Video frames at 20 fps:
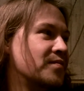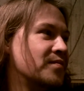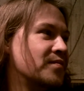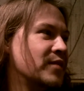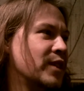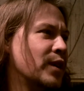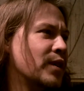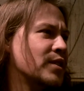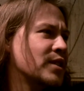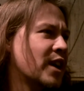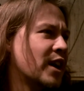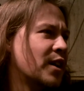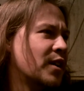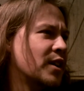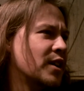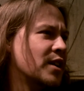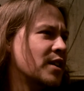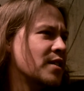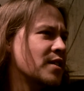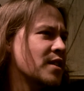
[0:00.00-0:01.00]
It's kind
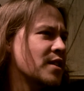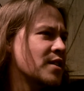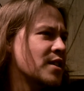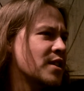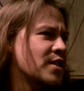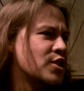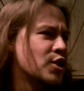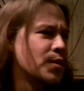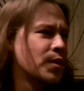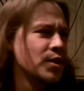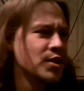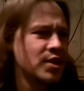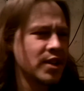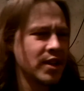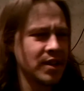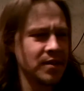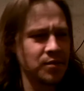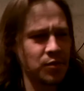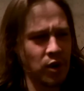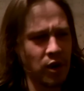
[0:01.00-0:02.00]
of it's almost
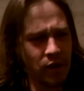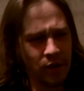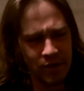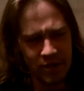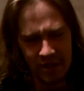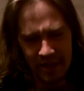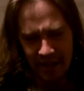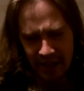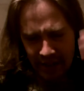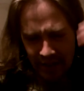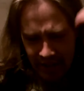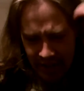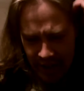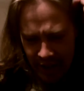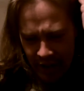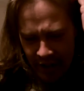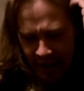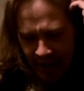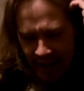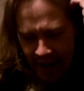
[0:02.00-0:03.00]
like one of those
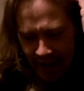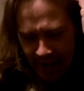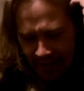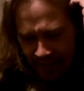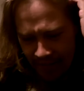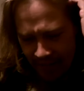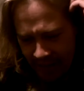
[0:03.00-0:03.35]
later day